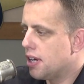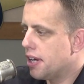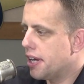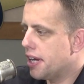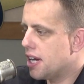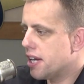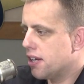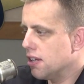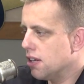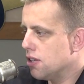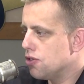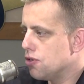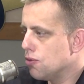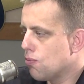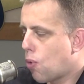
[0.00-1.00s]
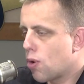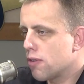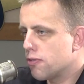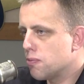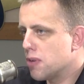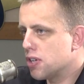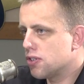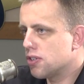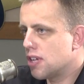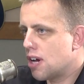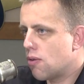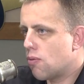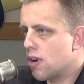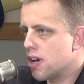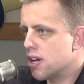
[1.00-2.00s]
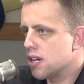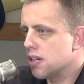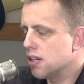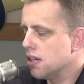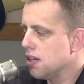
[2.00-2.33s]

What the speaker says: and I could get you more information that way.